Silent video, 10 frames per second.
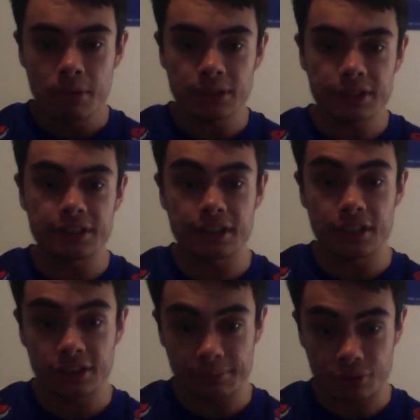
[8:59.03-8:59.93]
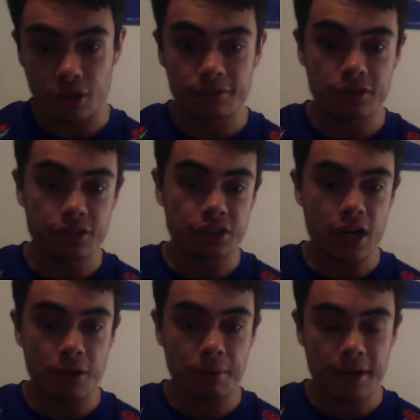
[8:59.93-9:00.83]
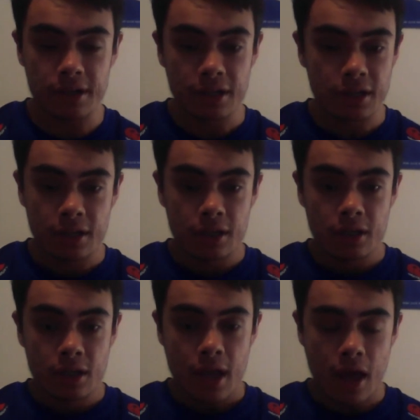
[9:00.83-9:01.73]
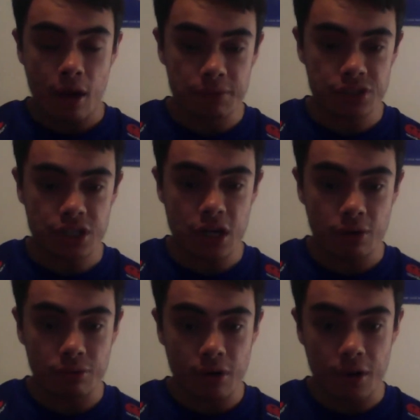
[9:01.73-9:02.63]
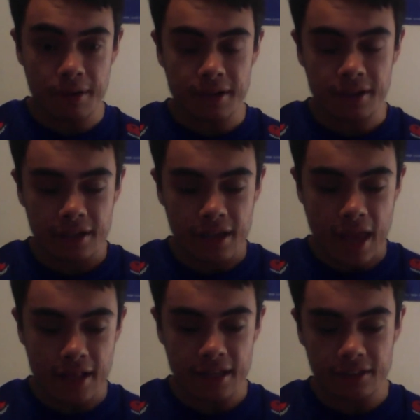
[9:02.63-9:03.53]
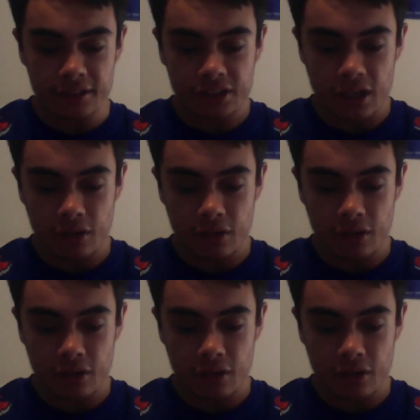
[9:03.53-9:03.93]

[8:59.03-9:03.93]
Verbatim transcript: please consider subscribing to the channel and help this channel grow and, and get this